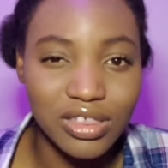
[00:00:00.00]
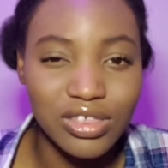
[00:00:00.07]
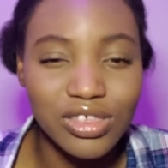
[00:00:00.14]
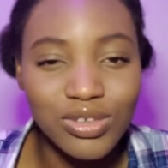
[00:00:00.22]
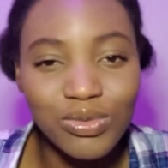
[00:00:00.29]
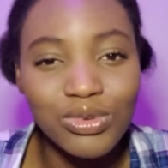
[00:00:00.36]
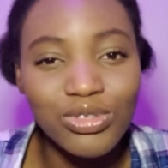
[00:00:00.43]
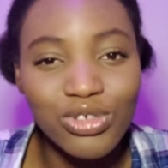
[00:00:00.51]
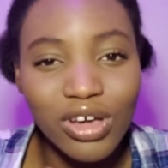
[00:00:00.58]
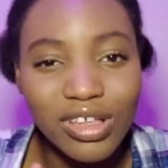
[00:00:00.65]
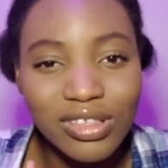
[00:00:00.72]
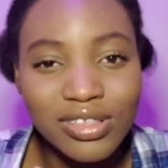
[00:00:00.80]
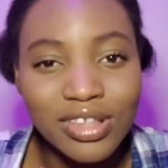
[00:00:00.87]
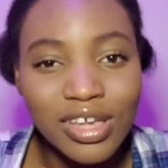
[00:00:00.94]
She will
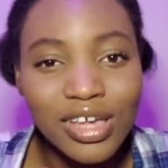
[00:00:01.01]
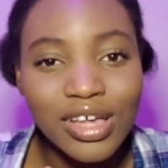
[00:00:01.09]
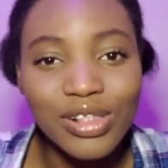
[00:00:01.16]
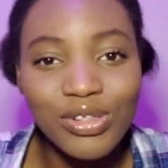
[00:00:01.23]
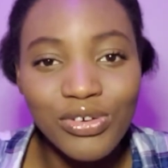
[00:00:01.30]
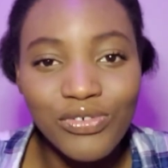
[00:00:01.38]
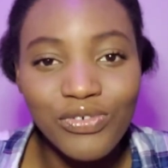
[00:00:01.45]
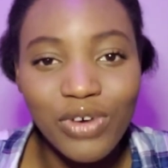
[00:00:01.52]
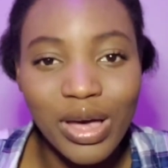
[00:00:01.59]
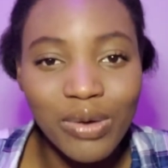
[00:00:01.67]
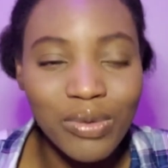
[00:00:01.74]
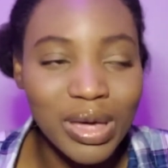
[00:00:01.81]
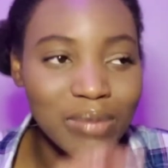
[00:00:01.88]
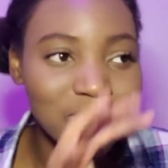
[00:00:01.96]
just look for
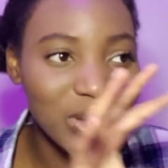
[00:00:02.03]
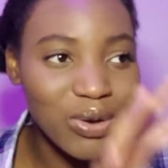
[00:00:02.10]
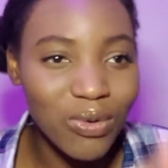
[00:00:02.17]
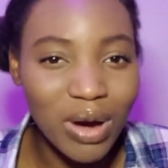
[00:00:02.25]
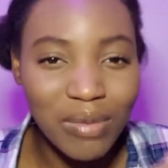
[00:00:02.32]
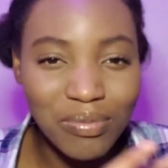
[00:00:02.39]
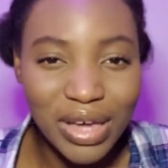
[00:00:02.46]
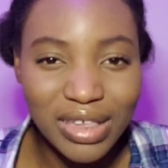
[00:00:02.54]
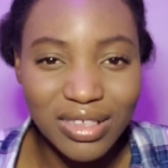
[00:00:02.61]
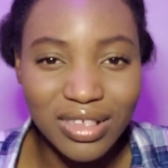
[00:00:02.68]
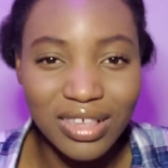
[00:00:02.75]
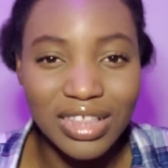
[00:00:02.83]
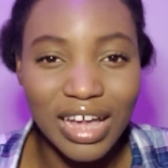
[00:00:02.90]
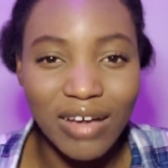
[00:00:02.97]
a way pick one
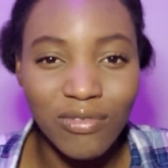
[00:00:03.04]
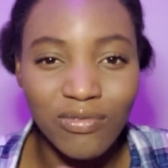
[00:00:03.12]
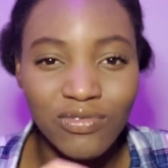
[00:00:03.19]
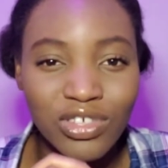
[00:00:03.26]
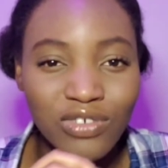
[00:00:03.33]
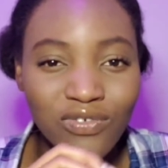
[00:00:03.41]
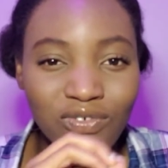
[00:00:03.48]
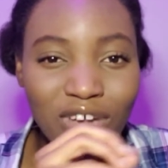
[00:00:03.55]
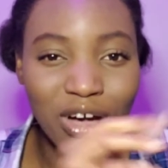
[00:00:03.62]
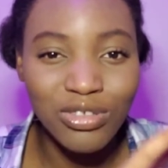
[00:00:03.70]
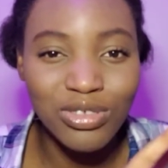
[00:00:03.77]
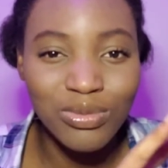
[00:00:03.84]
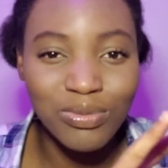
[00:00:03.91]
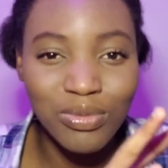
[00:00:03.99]
person that she
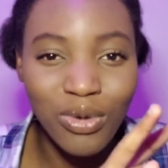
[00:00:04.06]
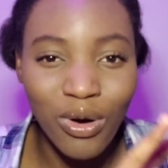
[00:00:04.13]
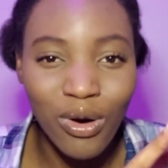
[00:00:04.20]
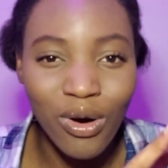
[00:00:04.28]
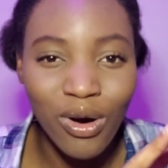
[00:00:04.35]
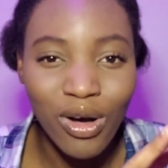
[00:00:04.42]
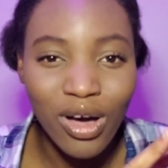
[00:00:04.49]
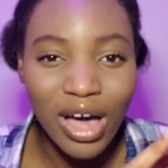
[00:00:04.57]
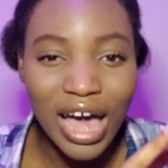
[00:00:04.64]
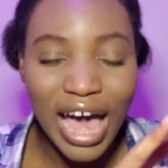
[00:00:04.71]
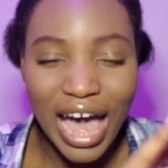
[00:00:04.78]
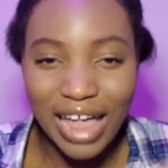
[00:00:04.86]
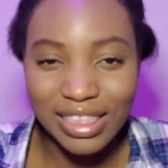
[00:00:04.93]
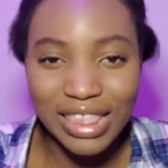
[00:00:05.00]
felt more
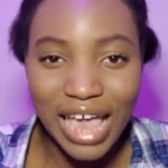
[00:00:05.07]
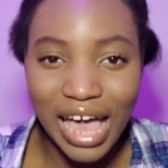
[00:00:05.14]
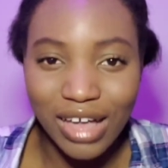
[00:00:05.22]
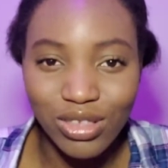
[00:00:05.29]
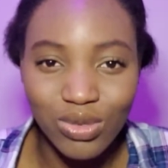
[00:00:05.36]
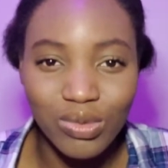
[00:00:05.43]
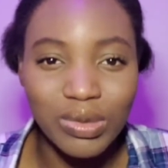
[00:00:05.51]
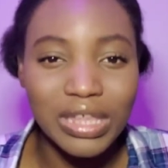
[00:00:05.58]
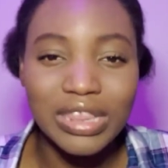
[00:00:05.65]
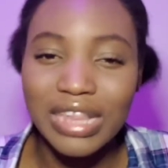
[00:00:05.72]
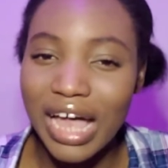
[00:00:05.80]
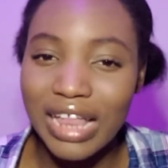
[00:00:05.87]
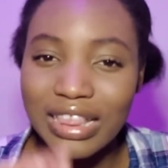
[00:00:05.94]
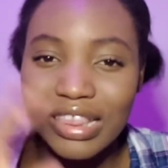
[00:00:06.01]
attacked with
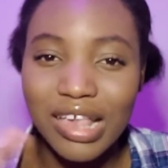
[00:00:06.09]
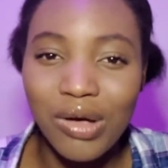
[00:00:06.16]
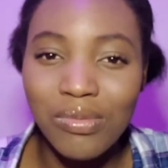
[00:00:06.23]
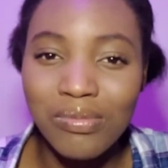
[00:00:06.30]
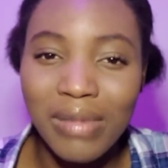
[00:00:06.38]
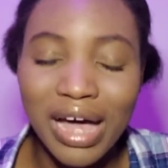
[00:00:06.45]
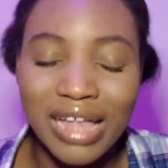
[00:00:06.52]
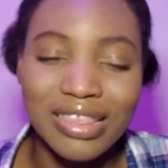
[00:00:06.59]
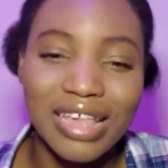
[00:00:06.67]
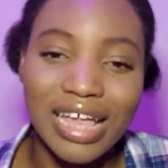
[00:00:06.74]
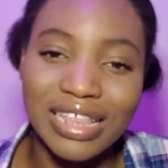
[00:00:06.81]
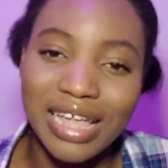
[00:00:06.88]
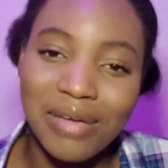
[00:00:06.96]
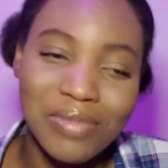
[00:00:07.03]
and tell matt
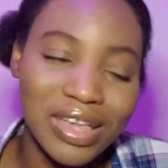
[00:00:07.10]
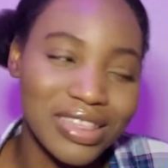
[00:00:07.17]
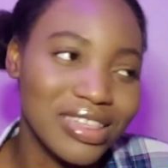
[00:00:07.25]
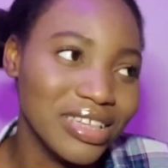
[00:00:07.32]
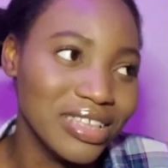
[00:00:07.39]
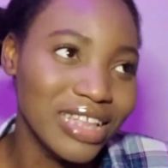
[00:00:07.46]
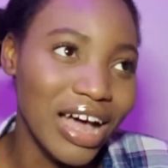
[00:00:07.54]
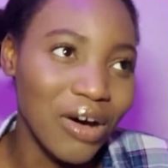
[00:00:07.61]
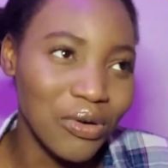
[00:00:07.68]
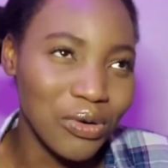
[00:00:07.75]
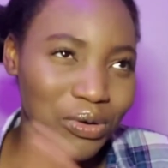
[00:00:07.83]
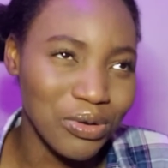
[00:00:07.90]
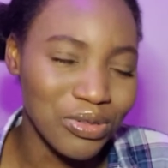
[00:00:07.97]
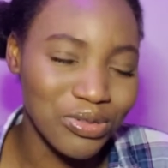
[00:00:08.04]
and that person now
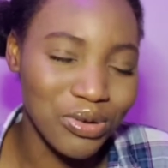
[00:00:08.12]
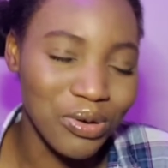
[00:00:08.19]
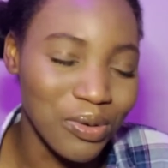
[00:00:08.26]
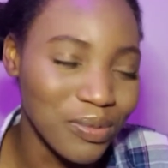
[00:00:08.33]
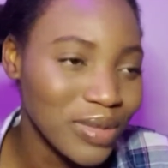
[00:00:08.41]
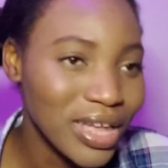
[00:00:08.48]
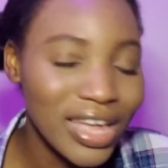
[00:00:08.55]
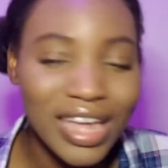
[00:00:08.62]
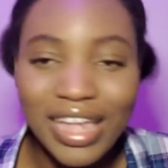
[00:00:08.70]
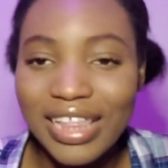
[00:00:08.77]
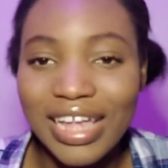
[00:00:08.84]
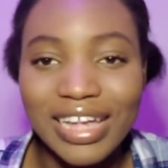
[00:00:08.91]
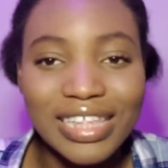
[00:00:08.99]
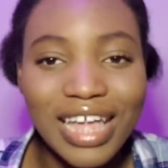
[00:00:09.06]
goes home
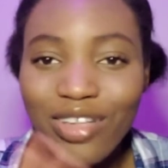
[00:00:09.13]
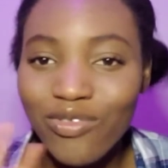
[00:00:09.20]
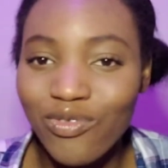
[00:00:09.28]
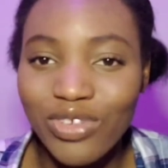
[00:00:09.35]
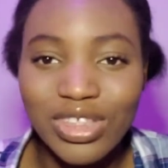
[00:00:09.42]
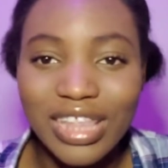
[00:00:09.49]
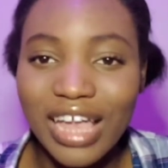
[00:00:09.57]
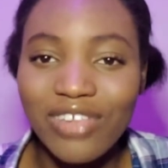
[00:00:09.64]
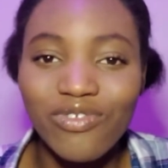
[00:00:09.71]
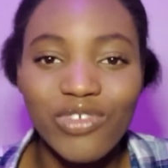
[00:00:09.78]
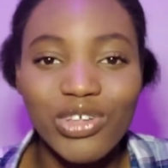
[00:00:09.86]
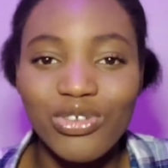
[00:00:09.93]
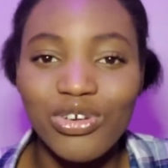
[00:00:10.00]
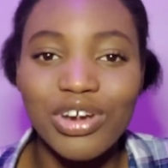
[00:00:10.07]
like that's that's
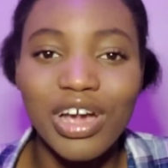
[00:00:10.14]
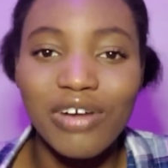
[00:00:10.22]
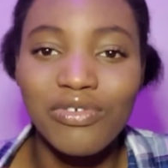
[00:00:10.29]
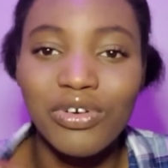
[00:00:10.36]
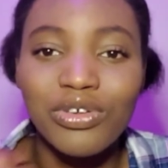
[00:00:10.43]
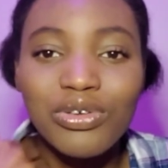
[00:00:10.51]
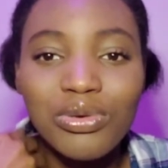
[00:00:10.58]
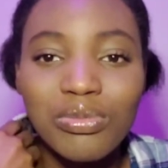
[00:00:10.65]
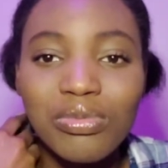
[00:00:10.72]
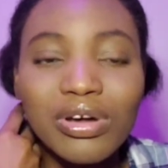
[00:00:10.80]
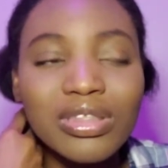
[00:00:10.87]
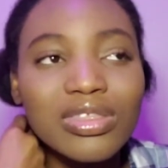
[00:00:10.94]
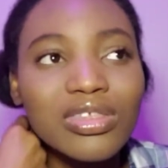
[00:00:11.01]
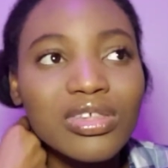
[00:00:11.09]
victoria for you
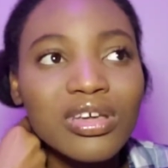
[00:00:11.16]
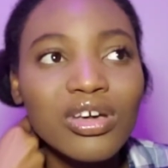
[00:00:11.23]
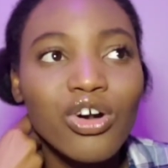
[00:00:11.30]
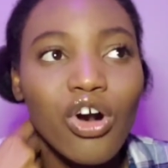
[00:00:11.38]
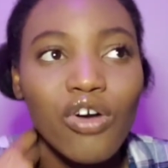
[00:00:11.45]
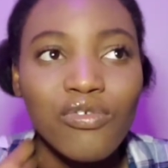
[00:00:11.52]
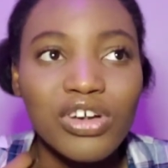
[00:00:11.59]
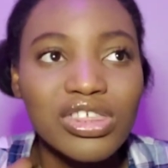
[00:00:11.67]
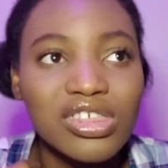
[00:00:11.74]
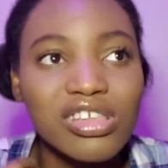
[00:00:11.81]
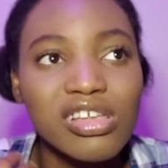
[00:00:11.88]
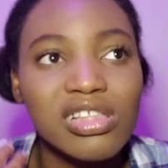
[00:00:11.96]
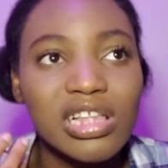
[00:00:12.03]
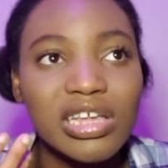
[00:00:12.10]
but
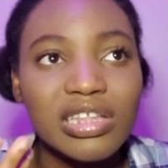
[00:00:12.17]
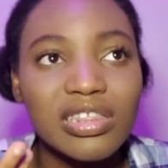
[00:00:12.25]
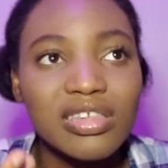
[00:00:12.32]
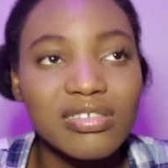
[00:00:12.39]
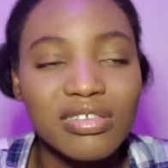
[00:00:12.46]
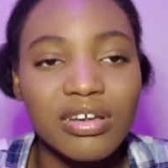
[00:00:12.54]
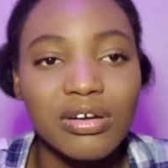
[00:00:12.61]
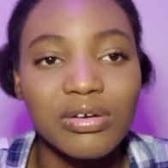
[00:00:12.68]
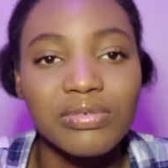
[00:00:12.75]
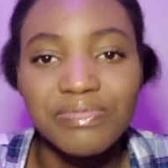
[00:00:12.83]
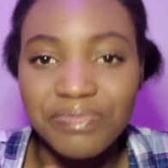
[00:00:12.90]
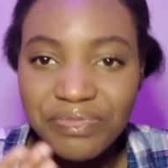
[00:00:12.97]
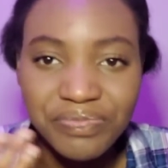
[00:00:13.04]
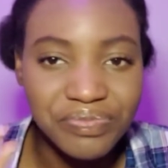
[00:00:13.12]
unfortunately this
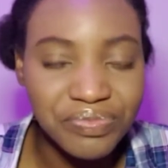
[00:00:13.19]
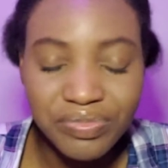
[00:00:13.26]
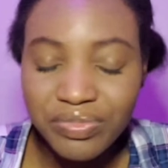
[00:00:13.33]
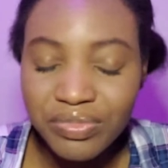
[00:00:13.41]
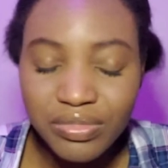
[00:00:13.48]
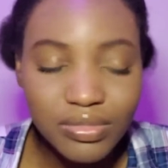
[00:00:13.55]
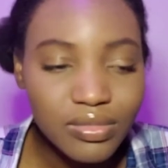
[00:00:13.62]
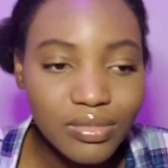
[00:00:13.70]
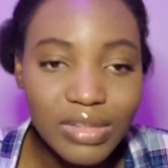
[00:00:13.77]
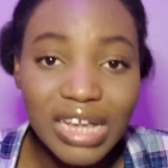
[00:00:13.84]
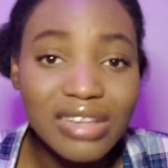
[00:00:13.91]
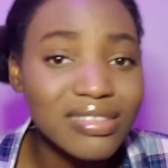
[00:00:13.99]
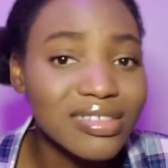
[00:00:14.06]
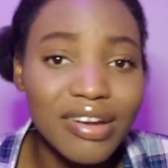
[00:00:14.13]
girl
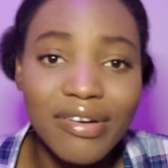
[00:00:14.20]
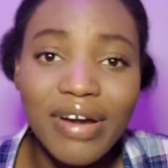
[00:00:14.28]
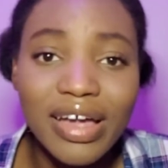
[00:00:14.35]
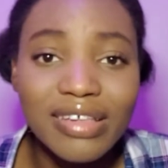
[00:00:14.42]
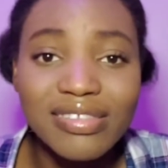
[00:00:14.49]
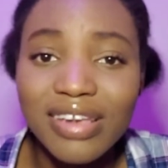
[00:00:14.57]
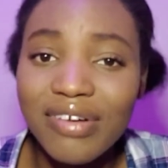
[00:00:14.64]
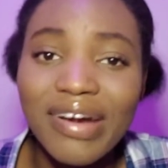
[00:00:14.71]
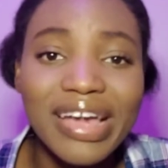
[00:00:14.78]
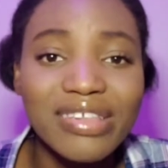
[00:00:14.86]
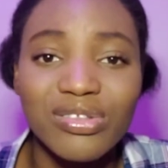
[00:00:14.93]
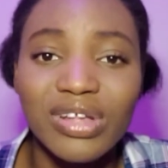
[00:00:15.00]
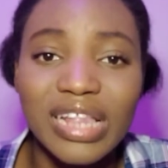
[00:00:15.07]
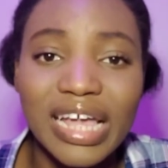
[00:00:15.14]
sarah sarah
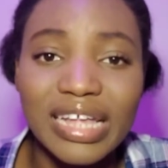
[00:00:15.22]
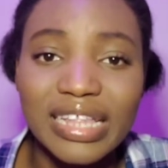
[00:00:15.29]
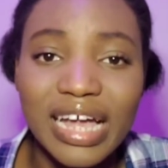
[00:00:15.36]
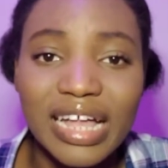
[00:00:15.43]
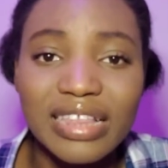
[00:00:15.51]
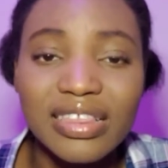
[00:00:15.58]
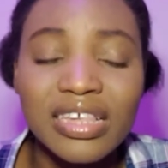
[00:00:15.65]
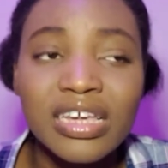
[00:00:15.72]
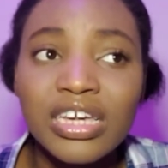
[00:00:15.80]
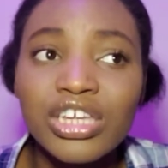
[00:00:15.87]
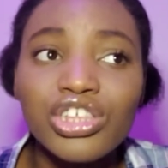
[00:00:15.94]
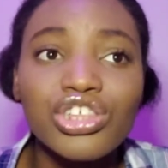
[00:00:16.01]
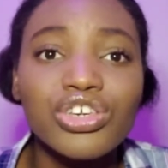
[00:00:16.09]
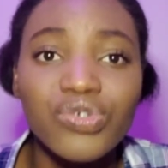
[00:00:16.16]
is not like that
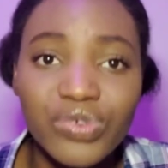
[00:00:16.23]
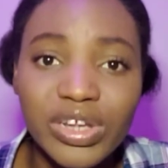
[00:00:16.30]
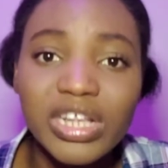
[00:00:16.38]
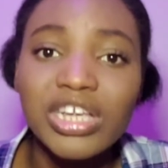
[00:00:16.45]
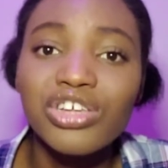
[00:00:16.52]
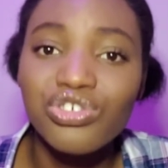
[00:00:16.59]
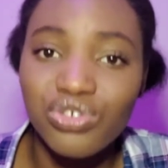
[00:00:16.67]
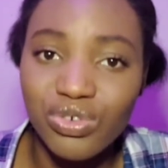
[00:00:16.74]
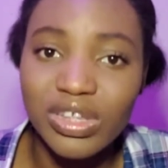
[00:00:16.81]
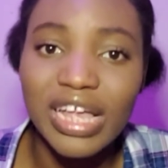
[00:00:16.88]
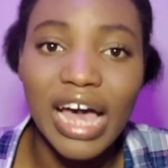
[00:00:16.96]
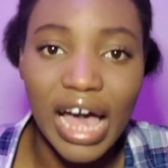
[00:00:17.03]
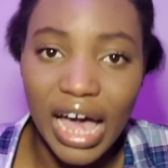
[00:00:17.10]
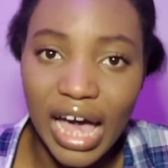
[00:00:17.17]
she really
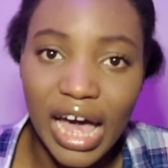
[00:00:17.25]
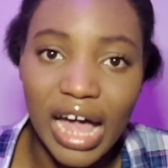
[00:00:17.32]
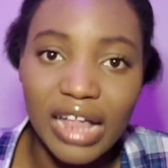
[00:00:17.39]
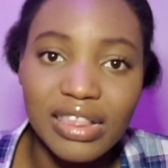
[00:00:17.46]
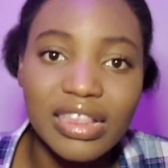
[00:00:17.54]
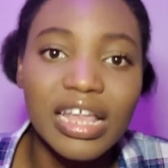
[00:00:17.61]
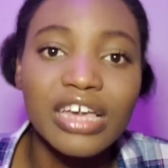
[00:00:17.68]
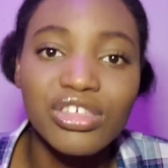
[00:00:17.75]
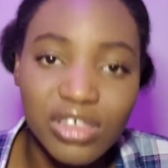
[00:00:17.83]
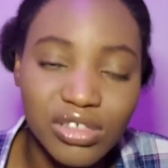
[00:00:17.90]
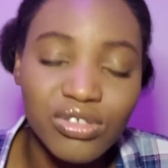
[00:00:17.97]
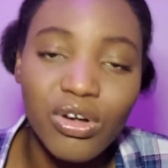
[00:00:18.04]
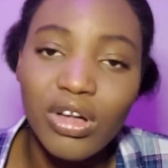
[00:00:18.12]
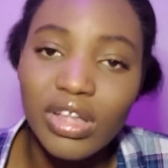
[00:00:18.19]
showed her heart like she's